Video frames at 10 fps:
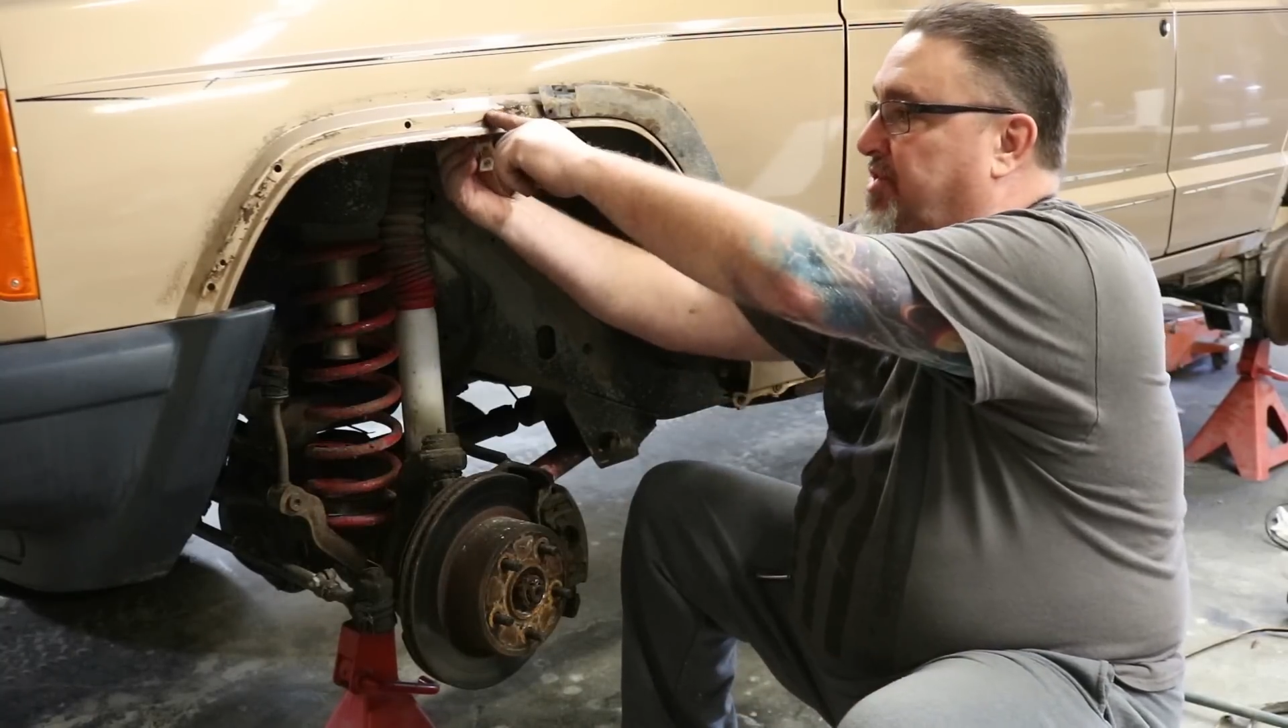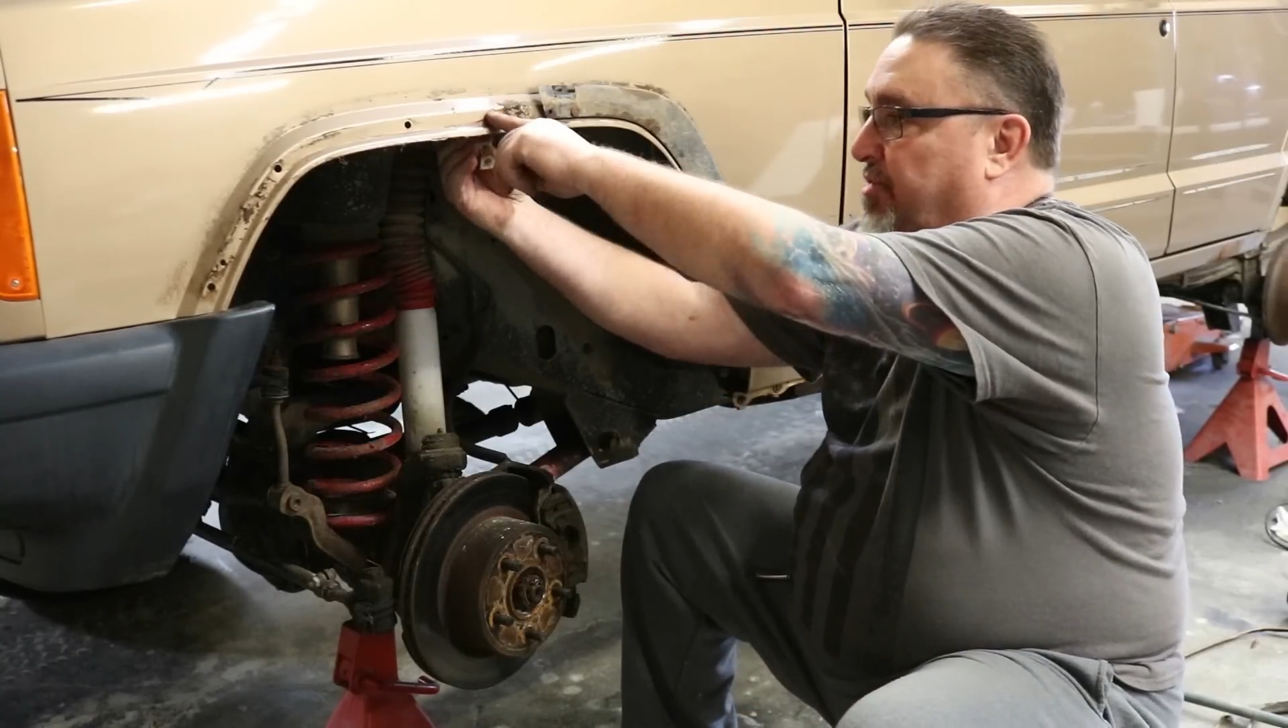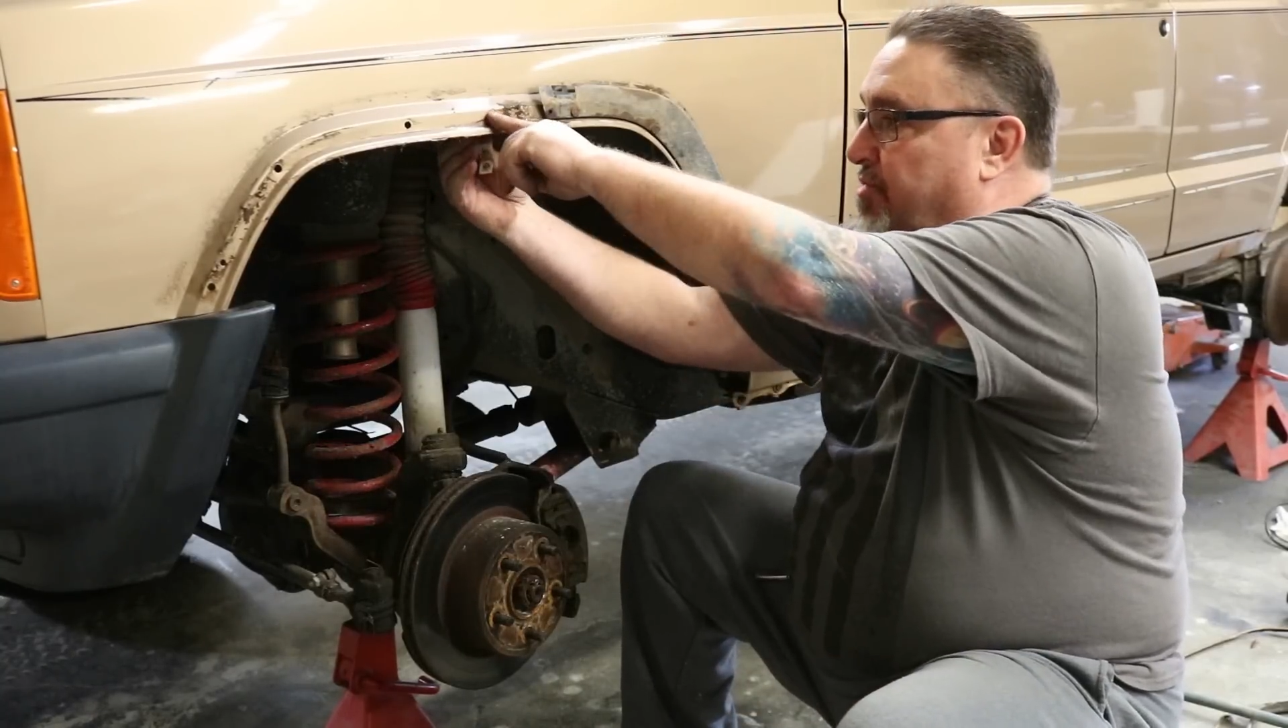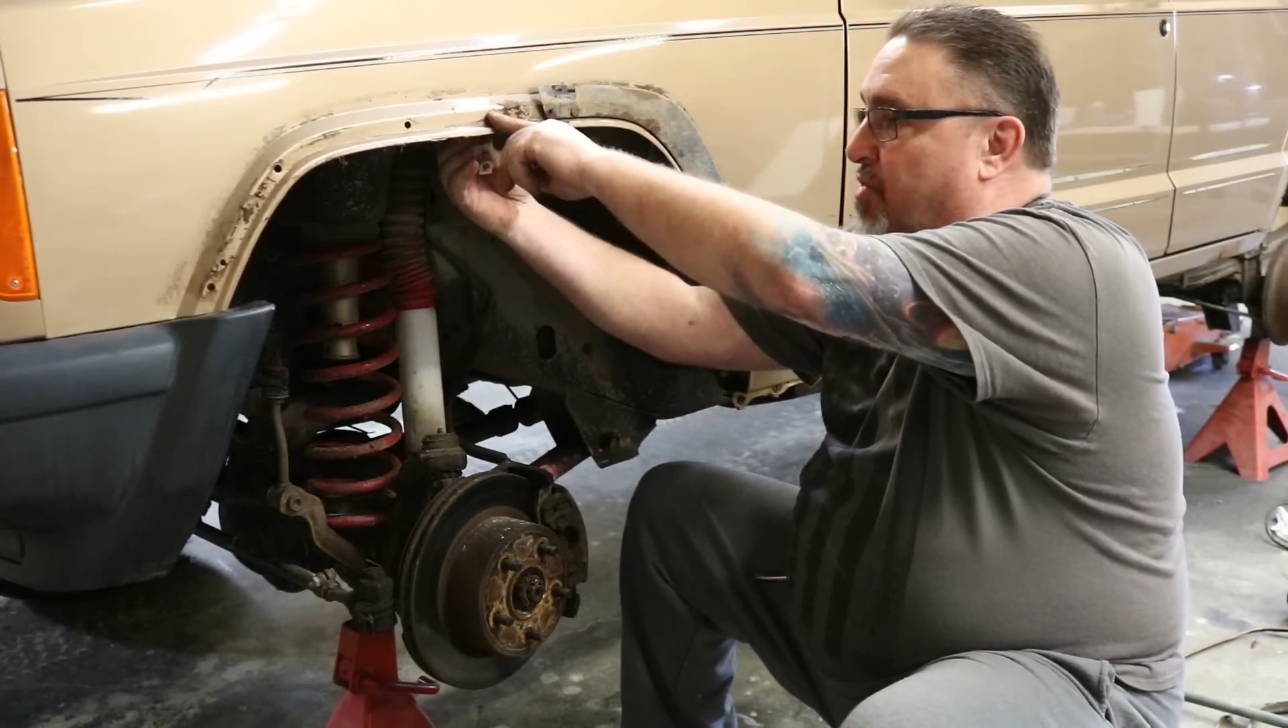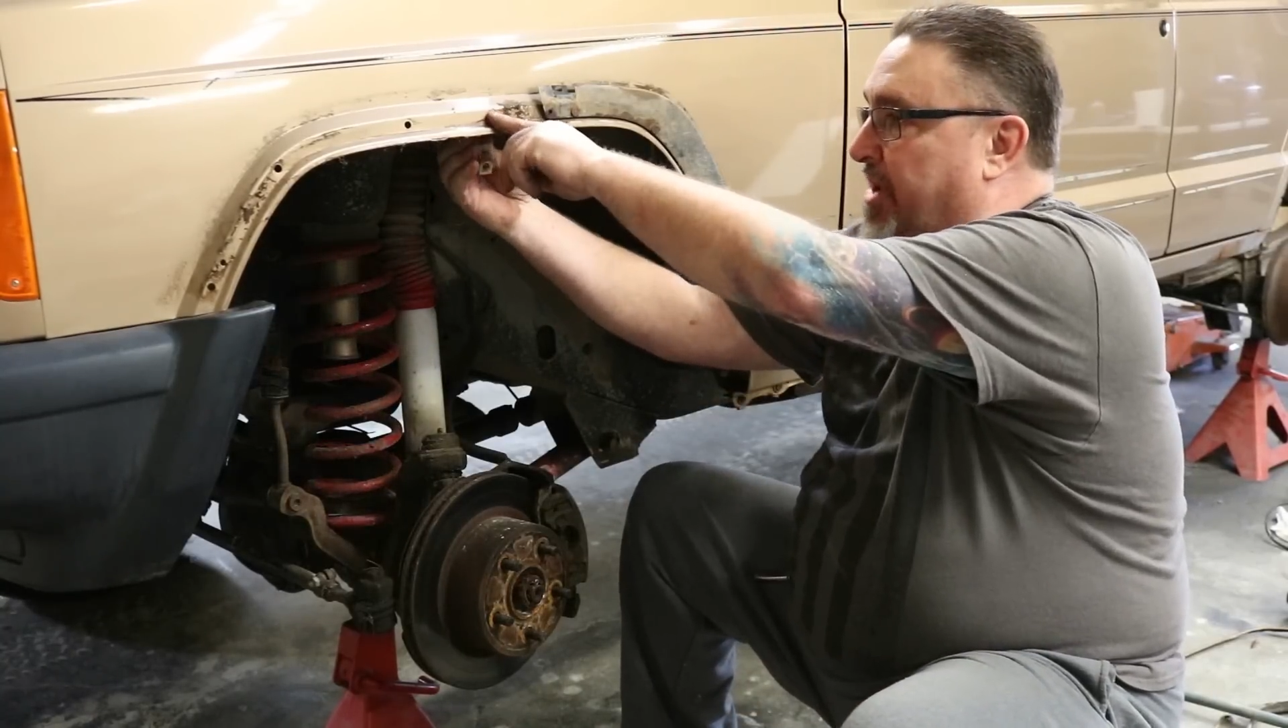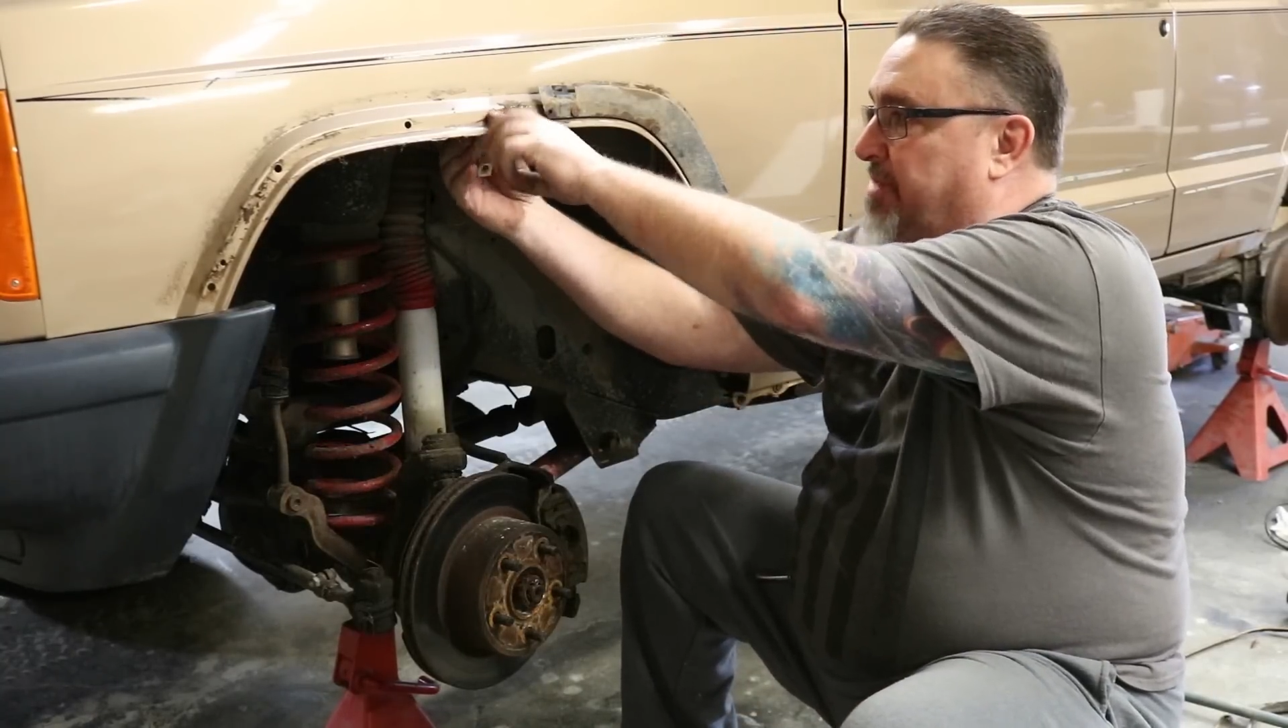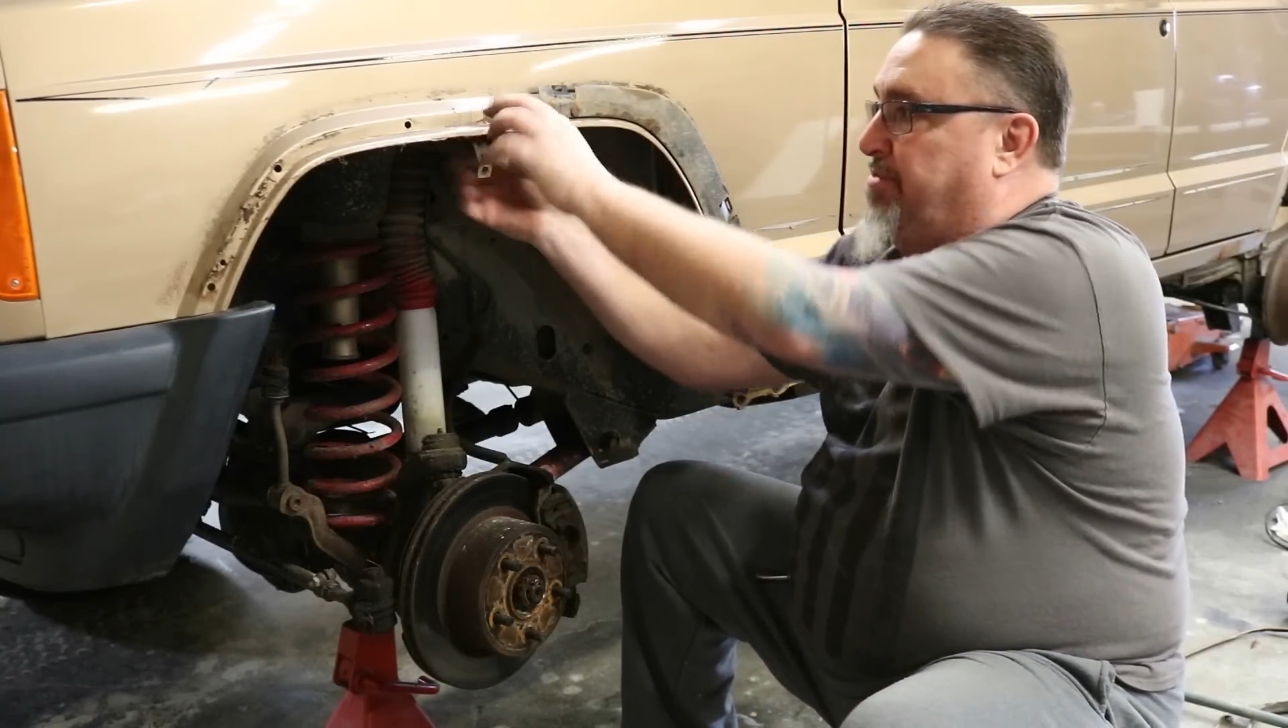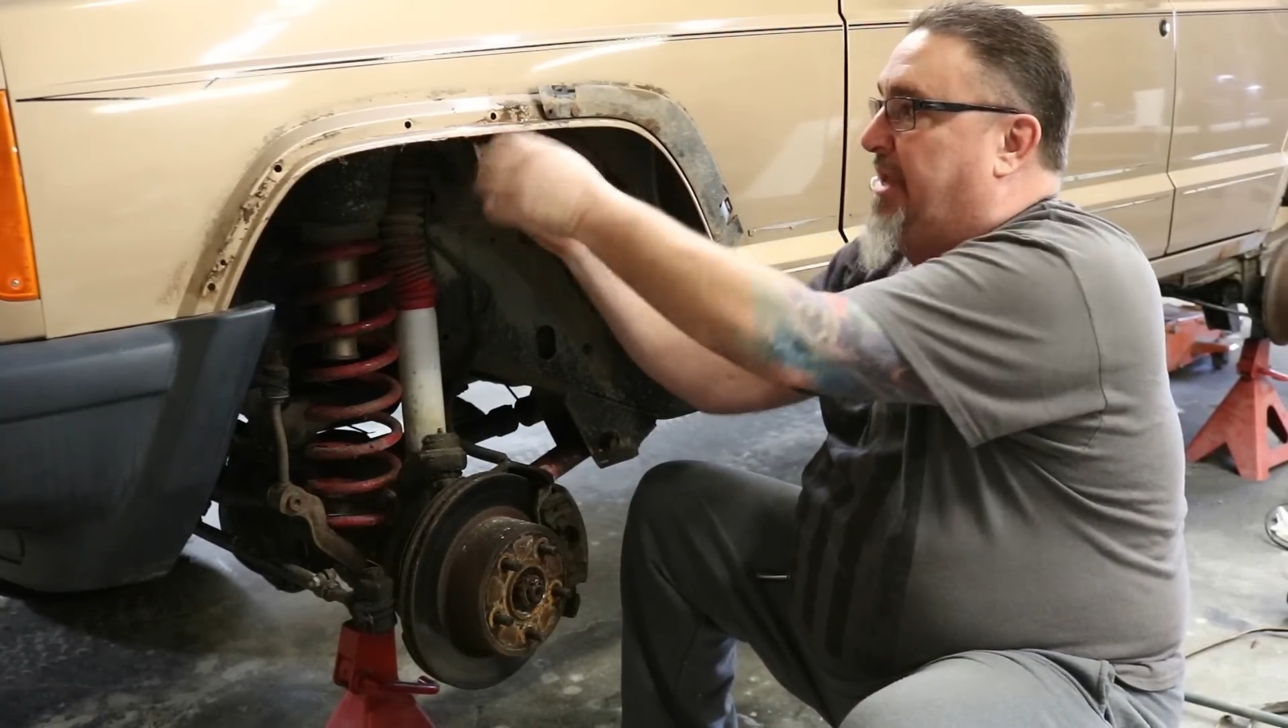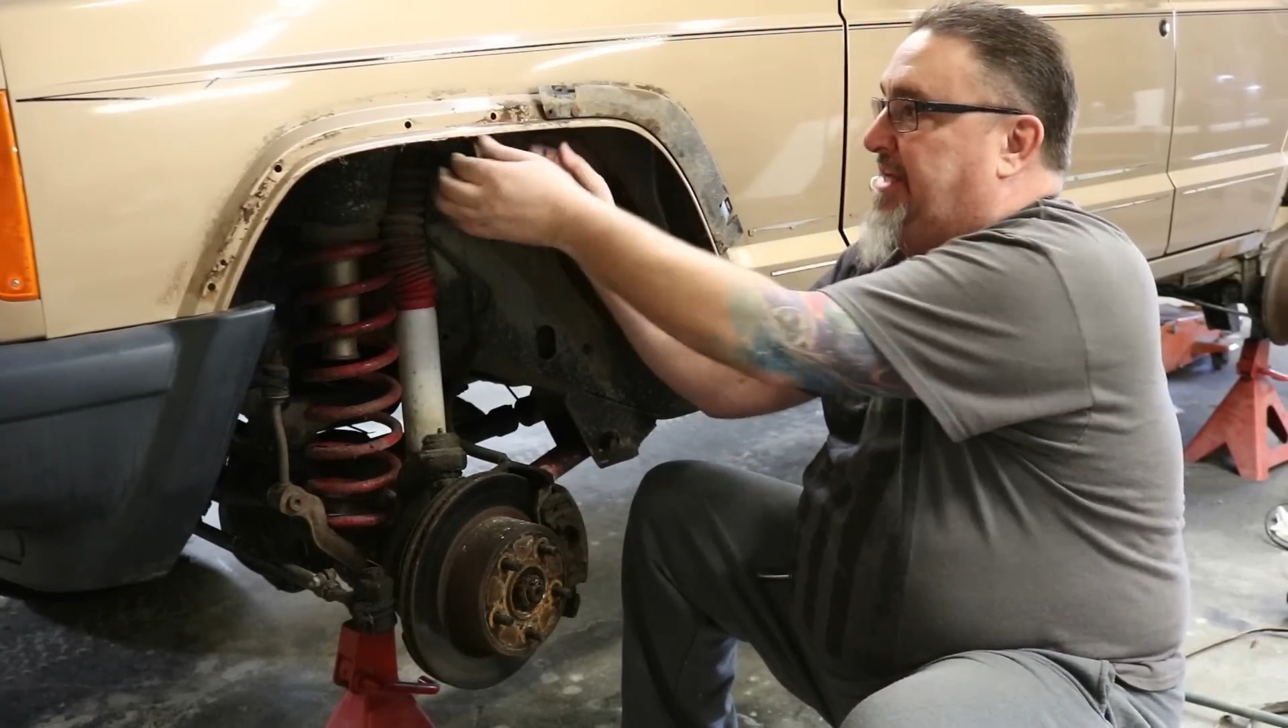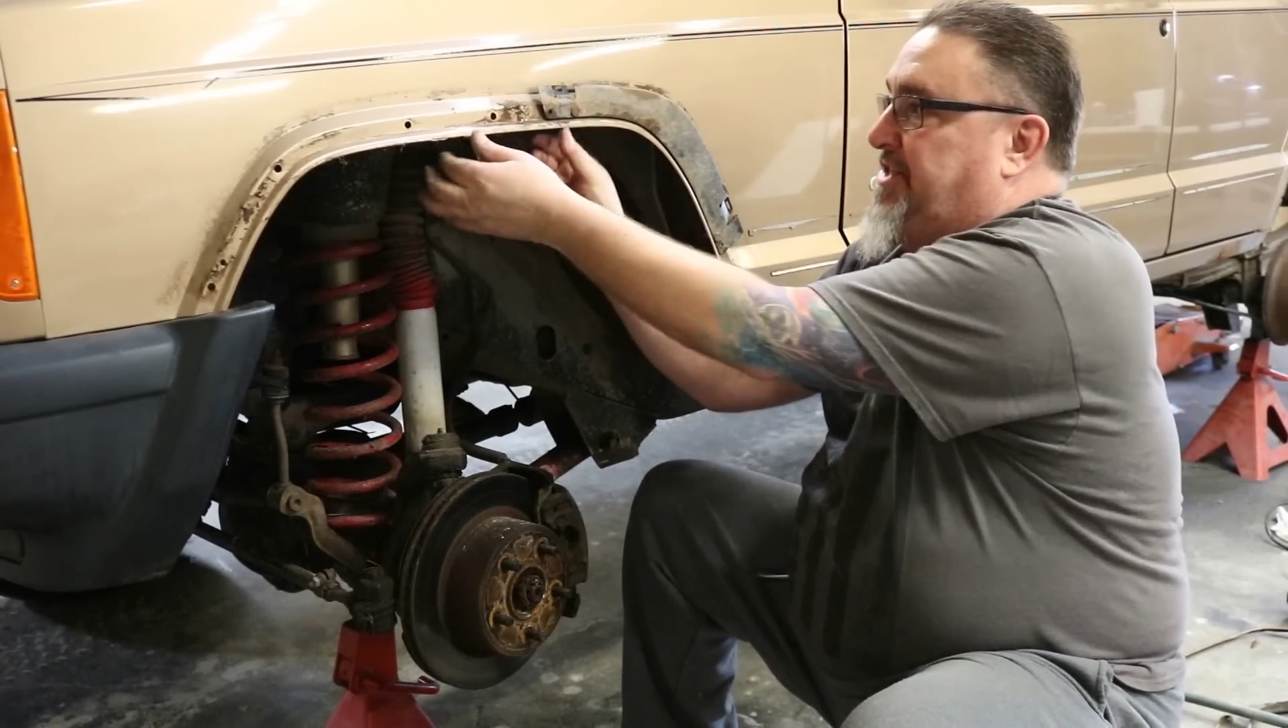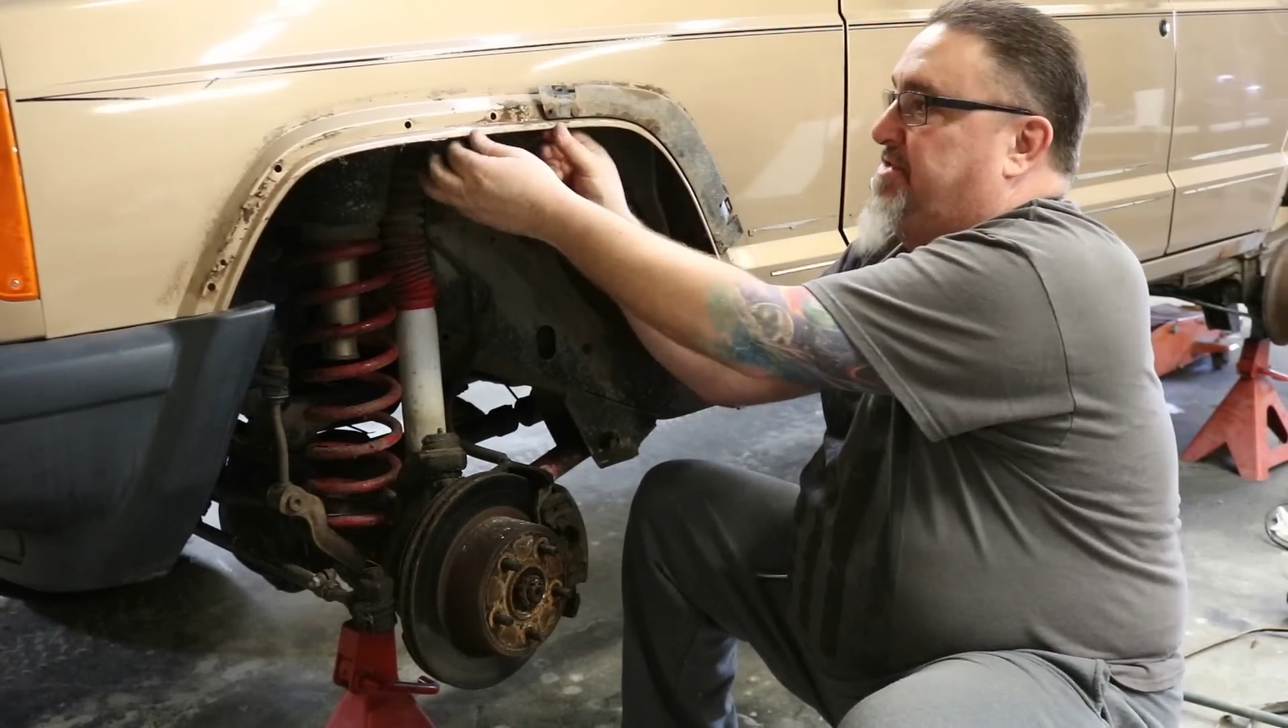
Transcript: through one of the plates.